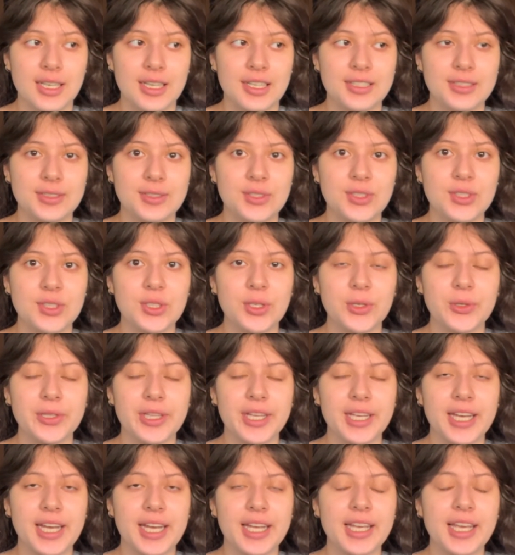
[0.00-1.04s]
So
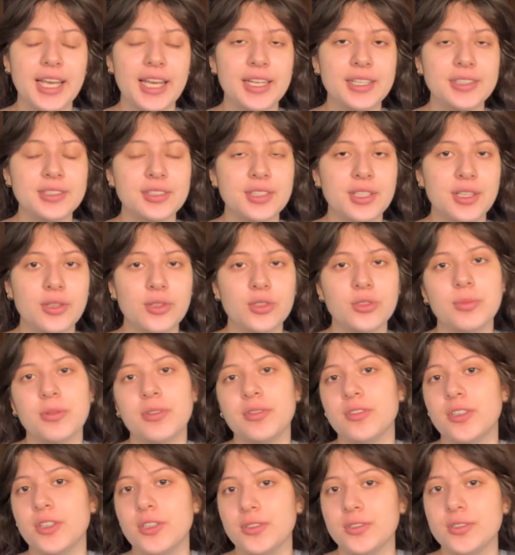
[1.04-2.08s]
like I can't use my
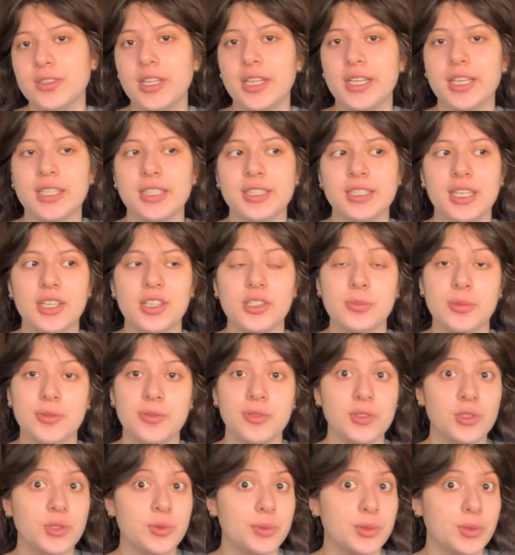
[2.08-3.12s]
phone, and I use my
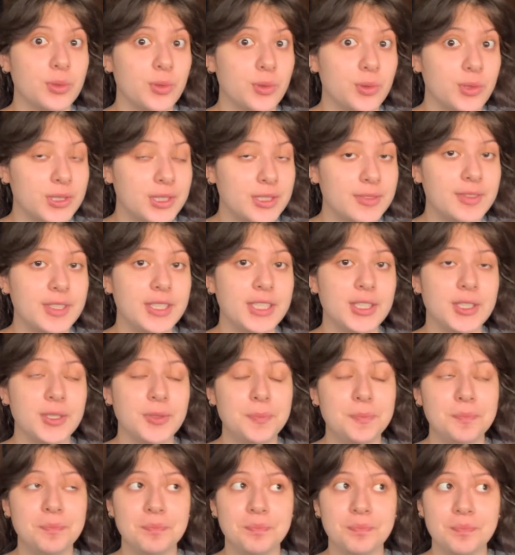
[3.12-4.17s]
phone to record a video.
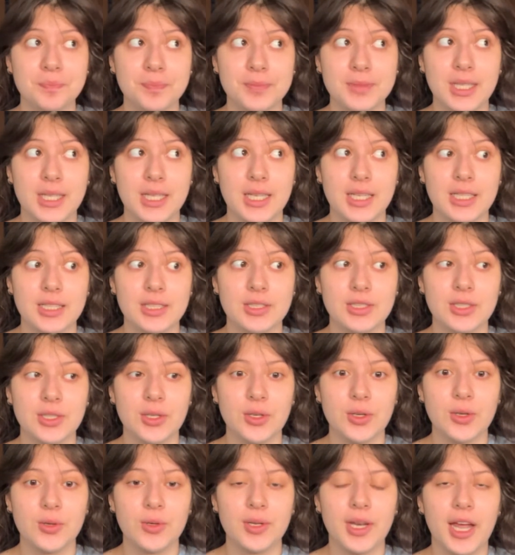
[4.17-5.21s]

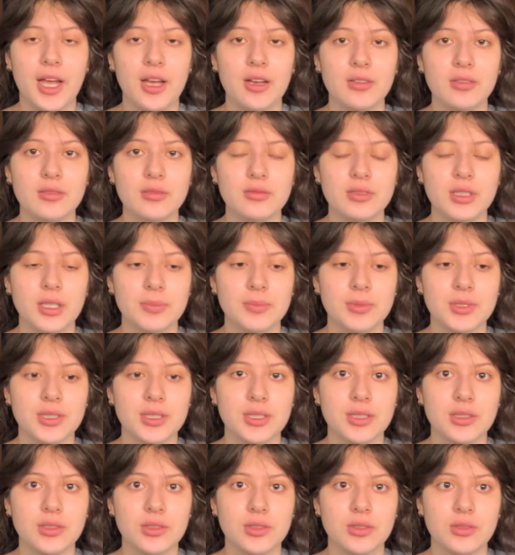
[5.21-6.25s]
So now I'm just
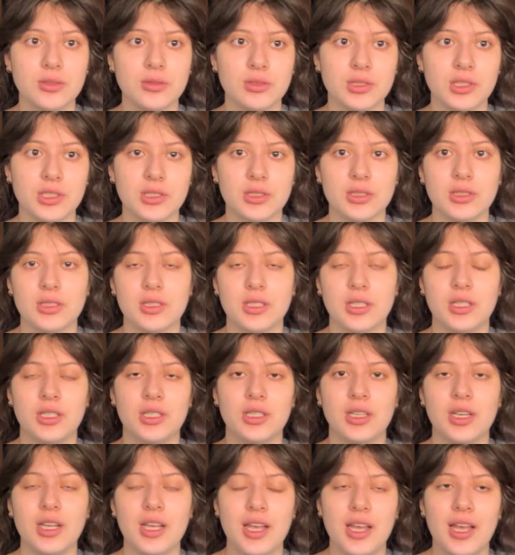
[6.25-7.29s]
going to just
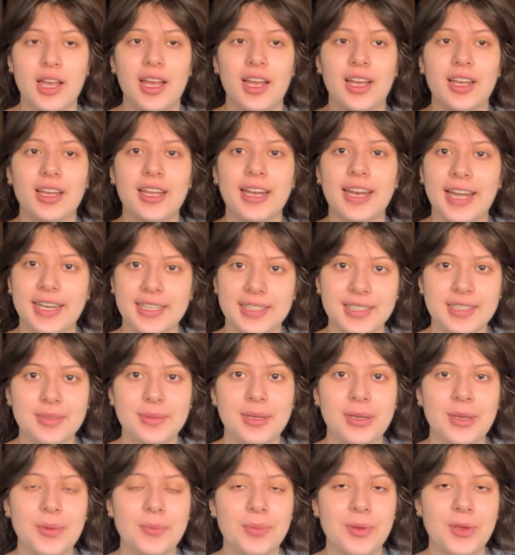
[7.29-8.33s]
connect it to
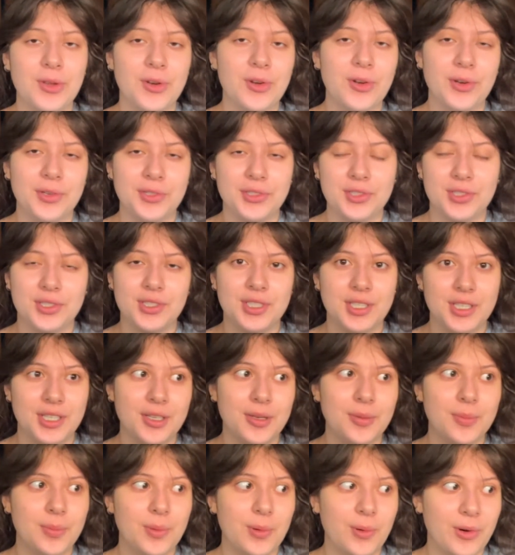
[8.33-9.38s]
my computer and just
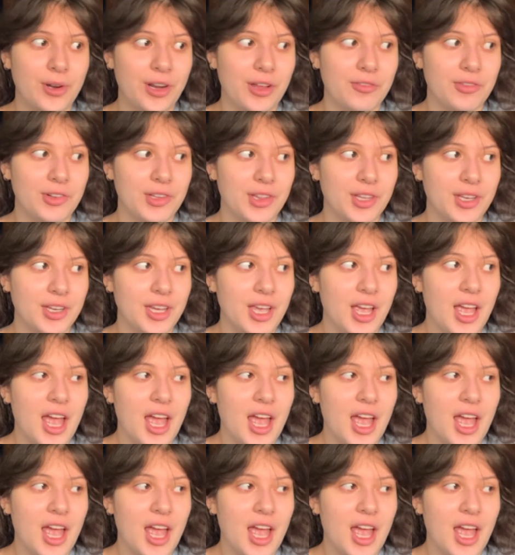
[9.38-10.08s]
import everything.